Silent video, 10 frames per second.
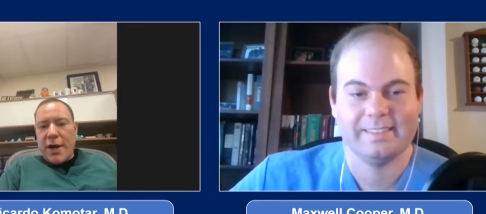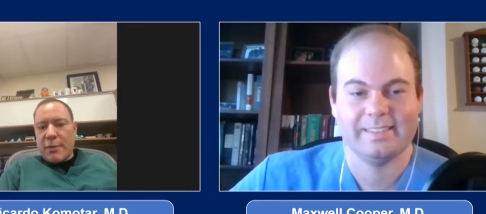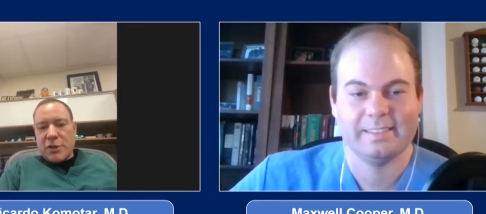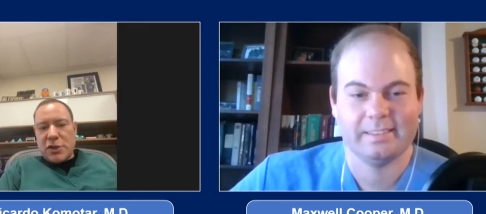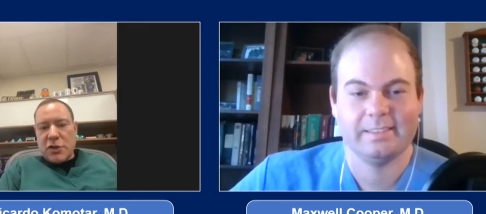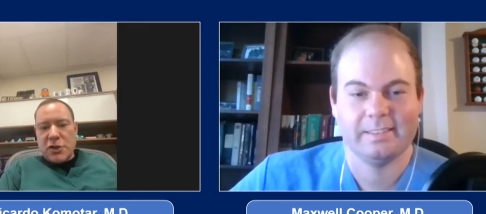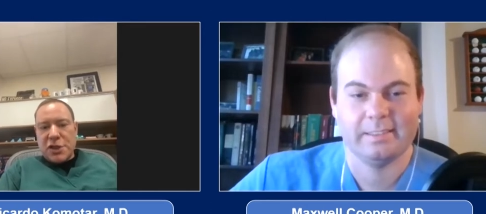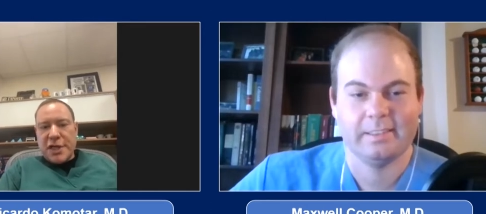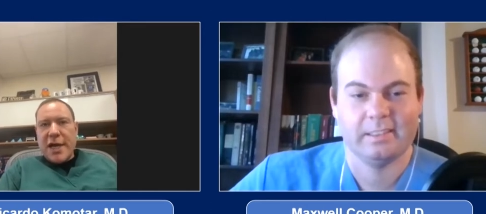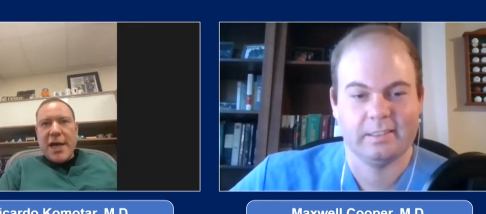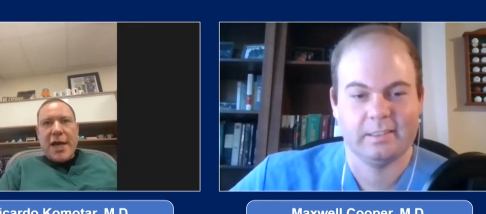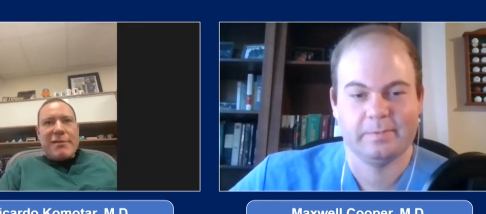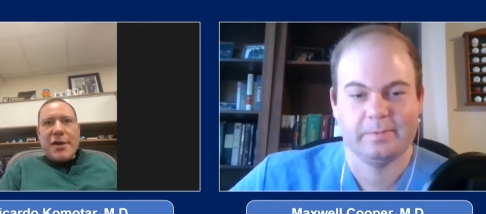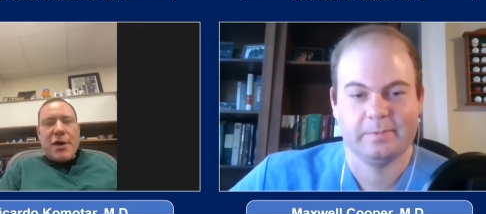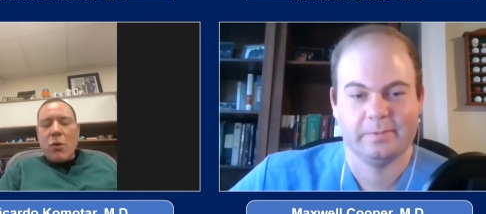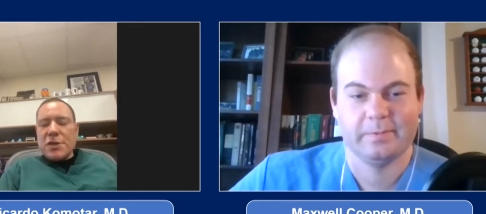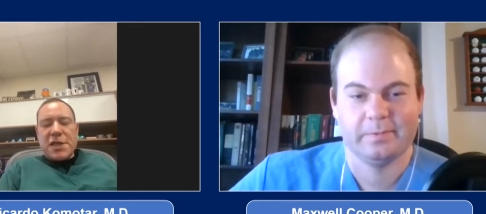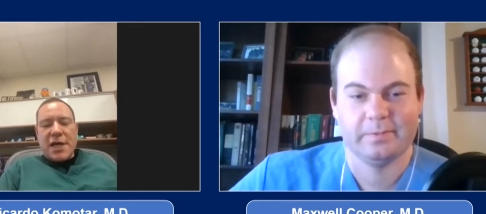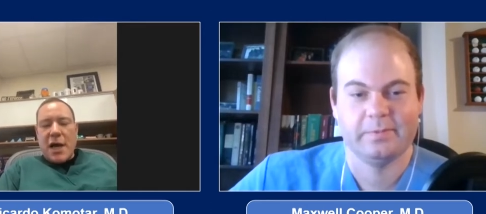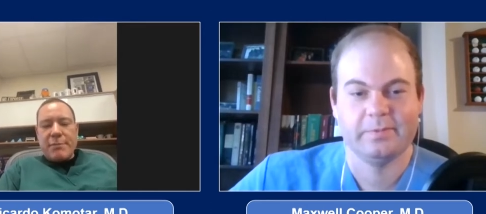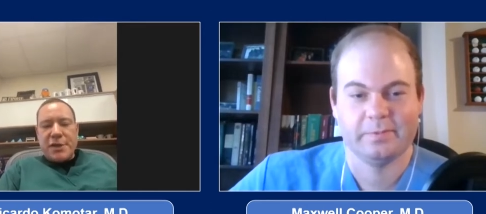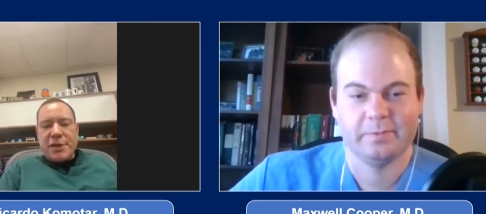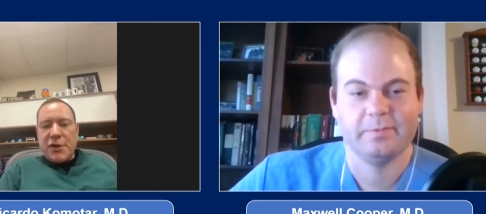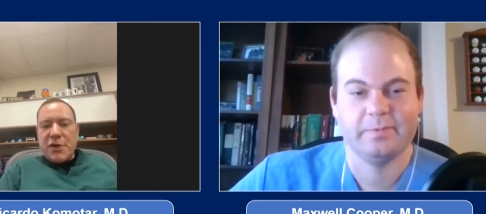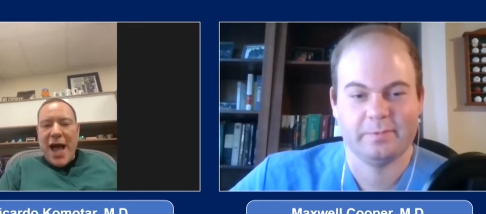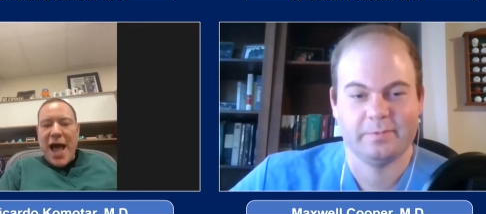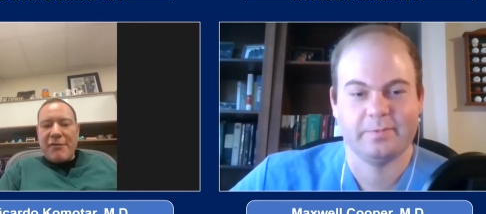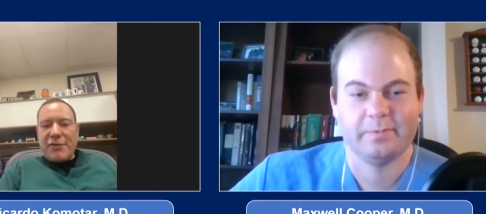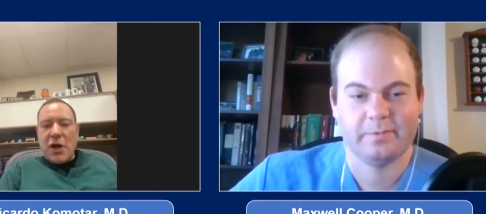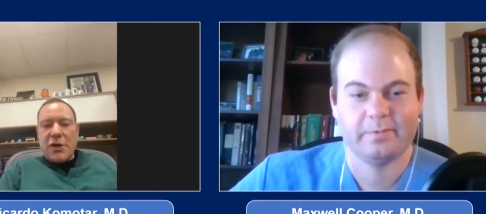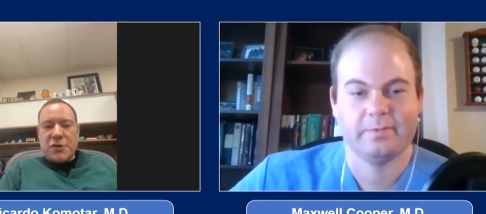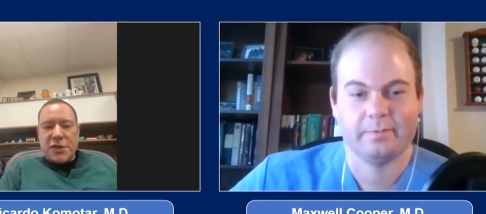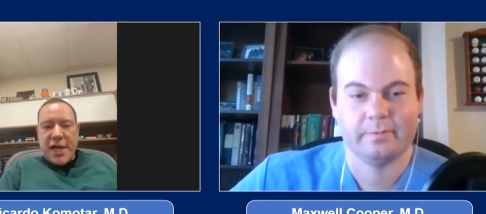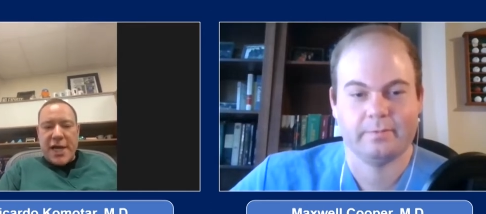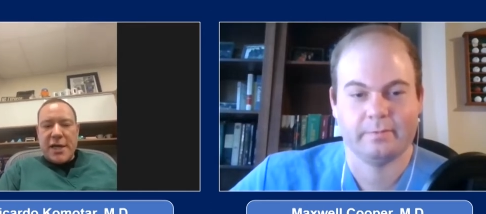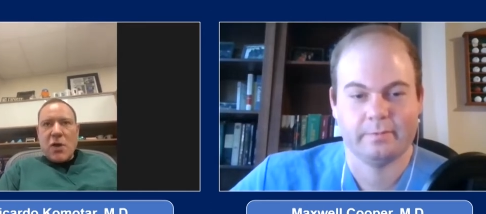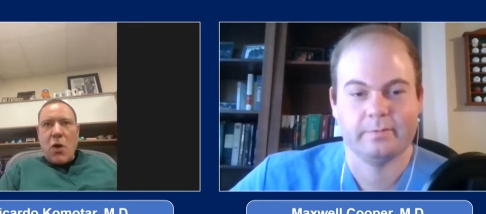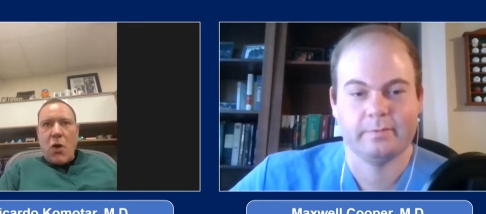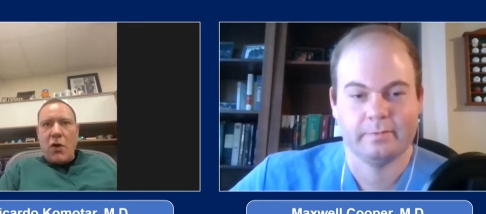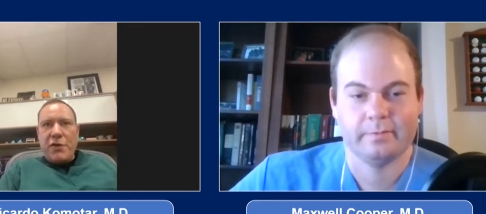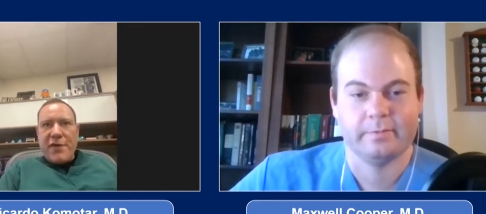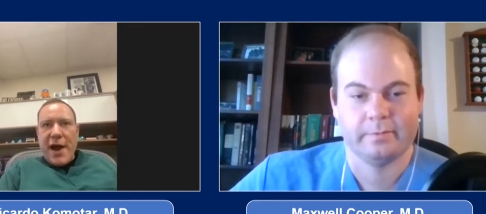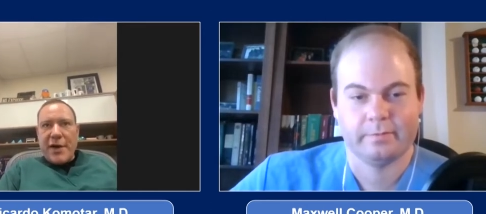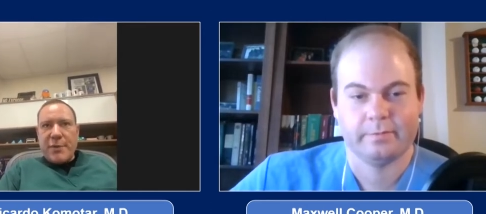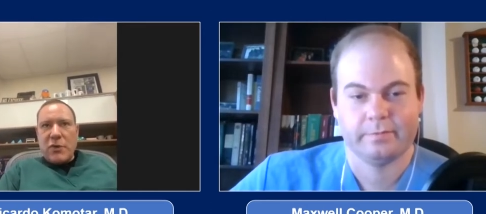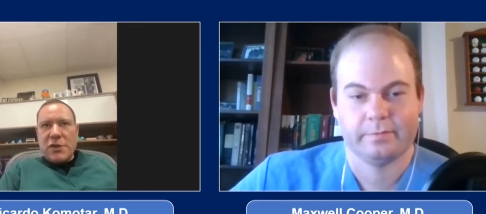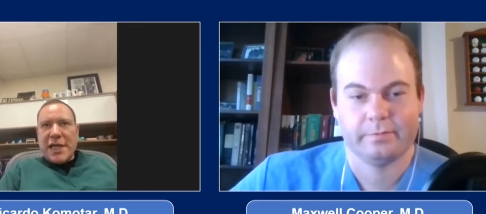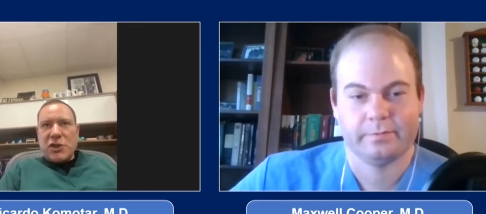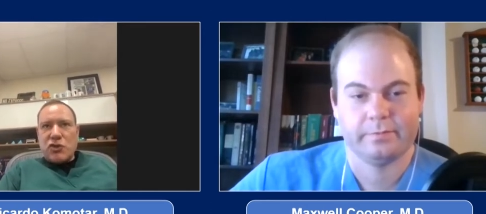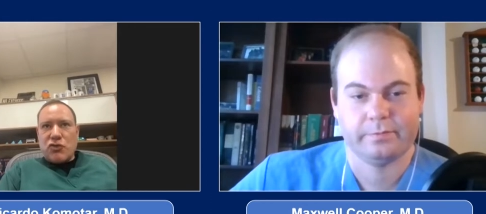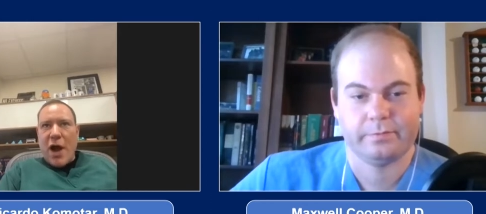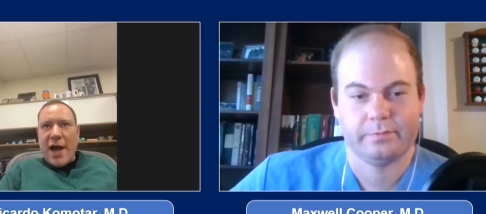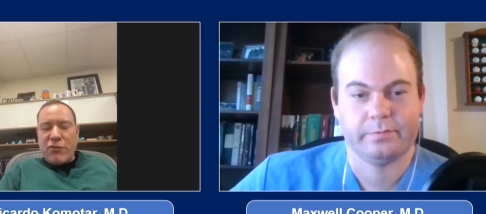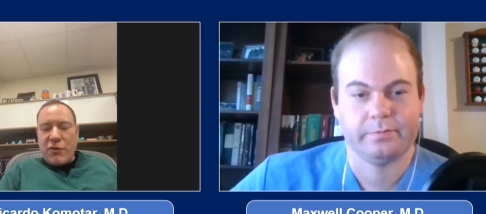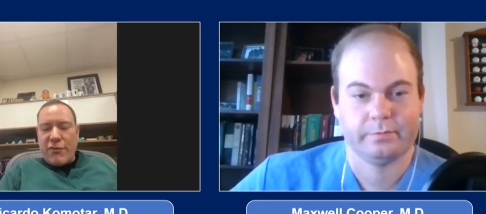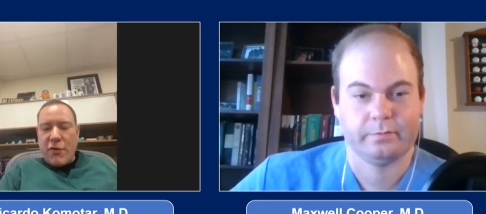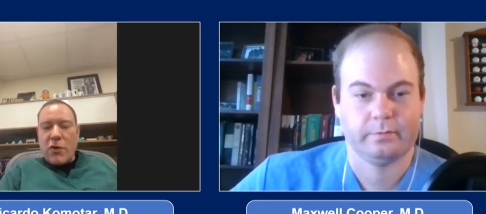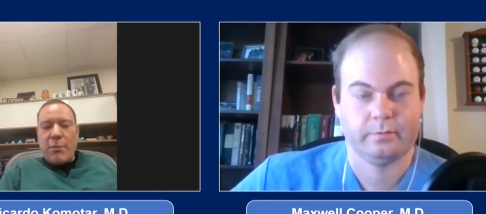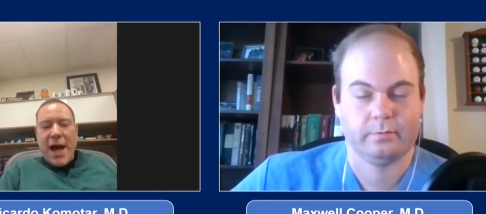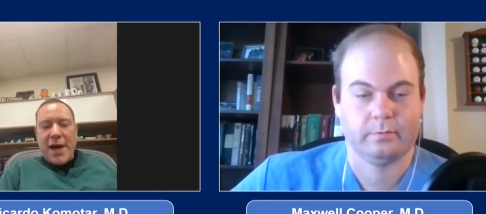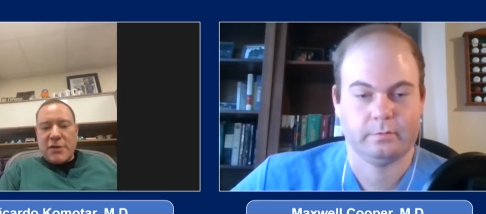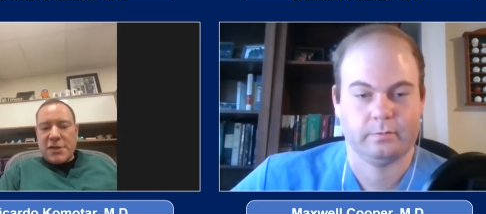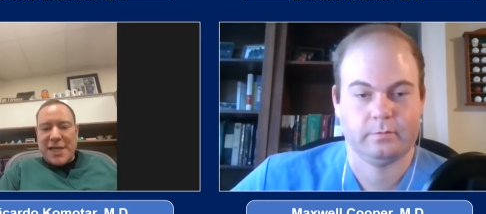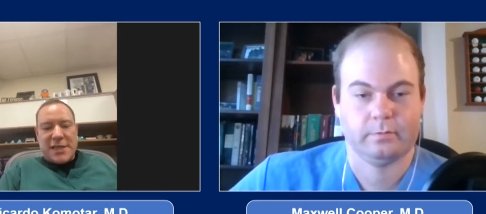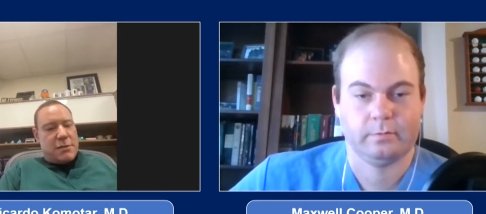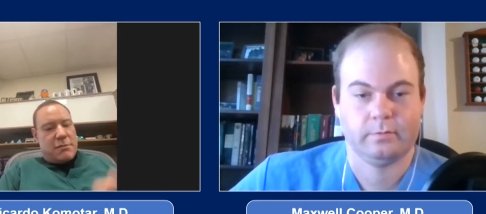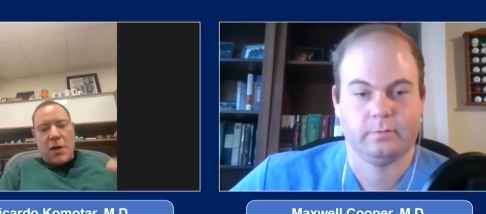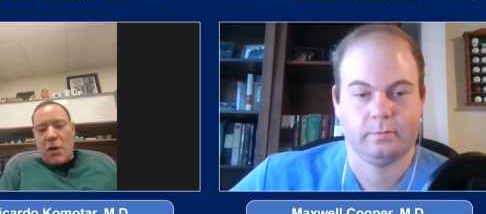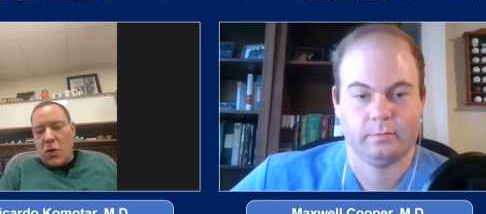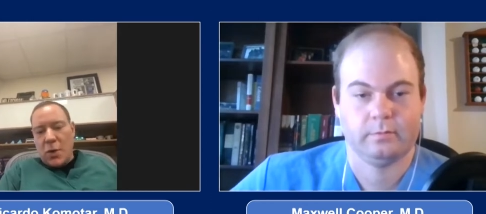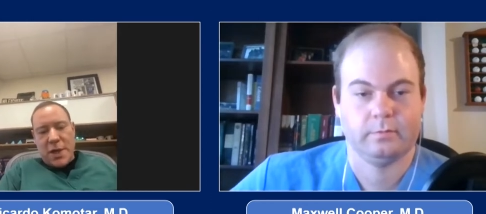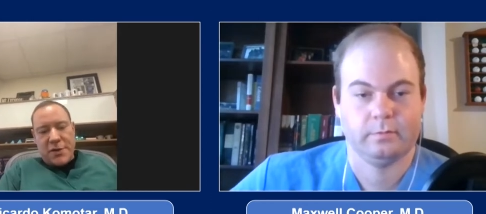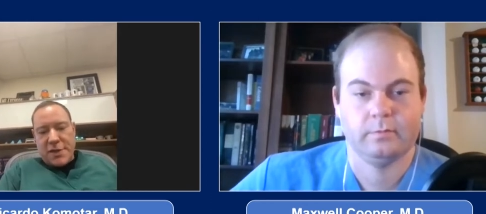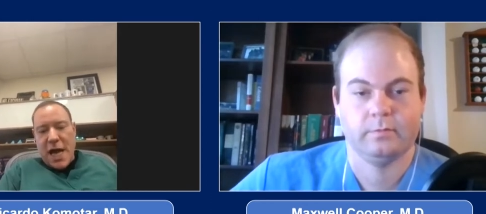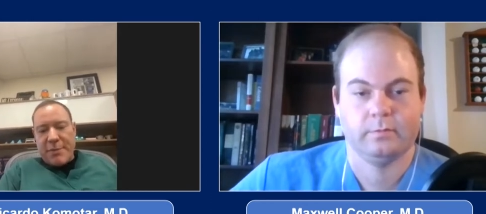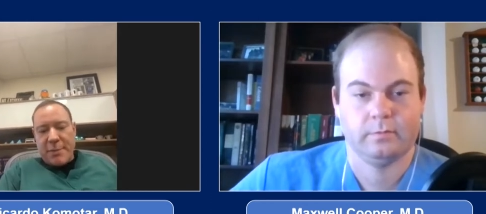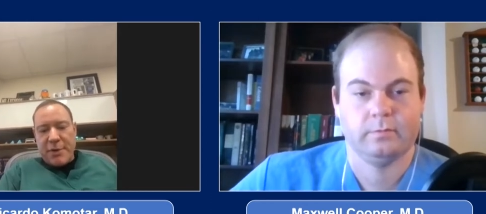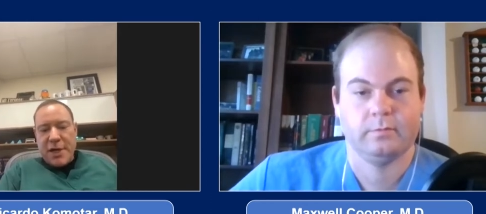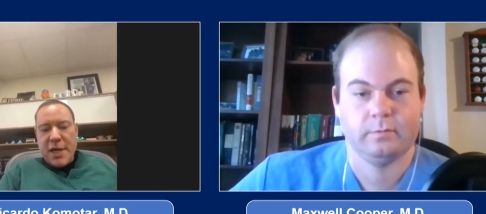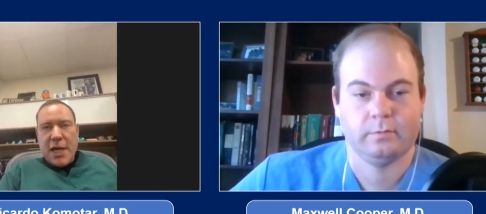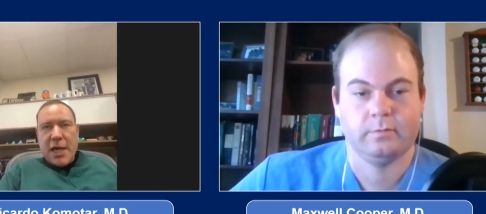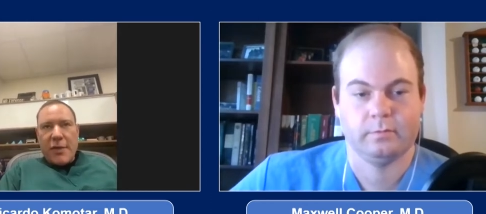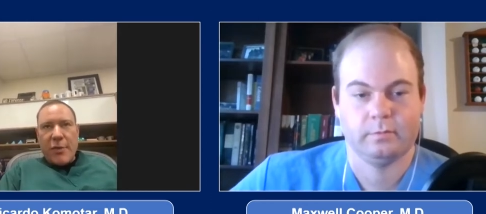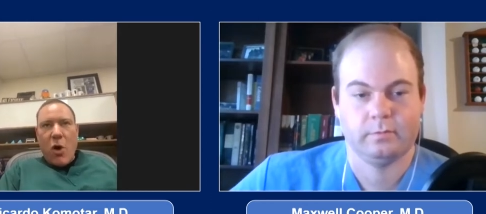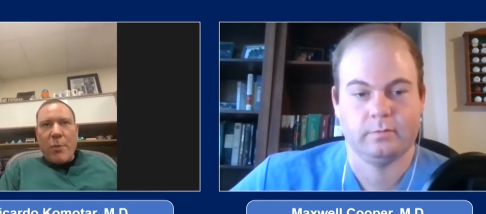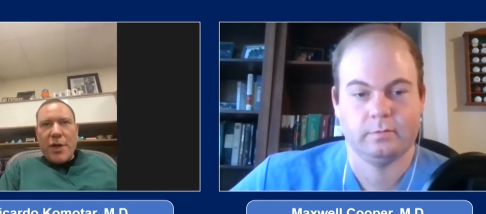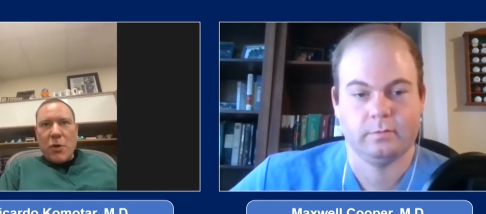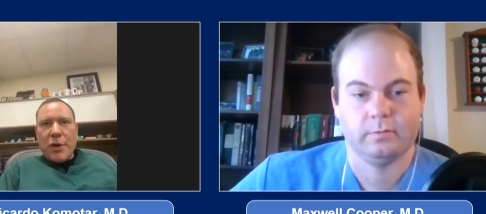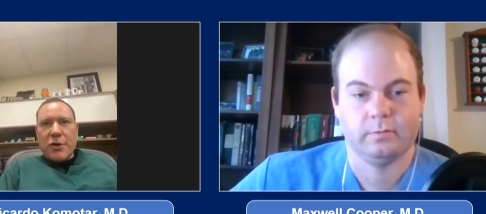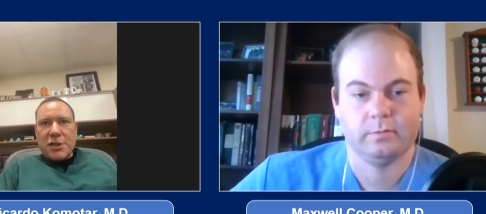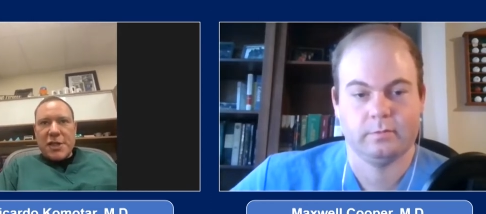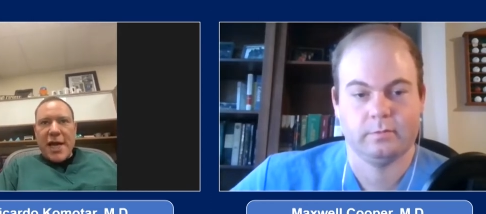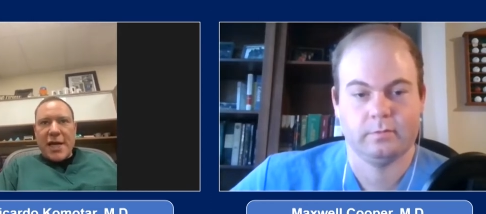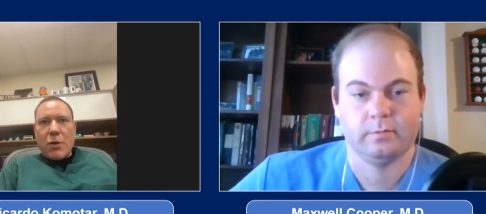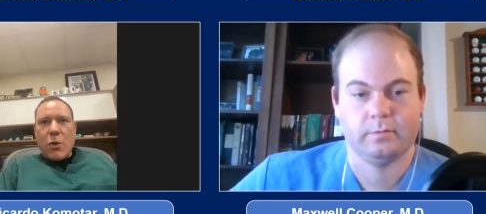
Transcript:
Speaker 1: and I'm a surgeon. No one's going to come to you. You have to understand all the variables that drive referral patterns. That's a whole nother topic. But the moment you understand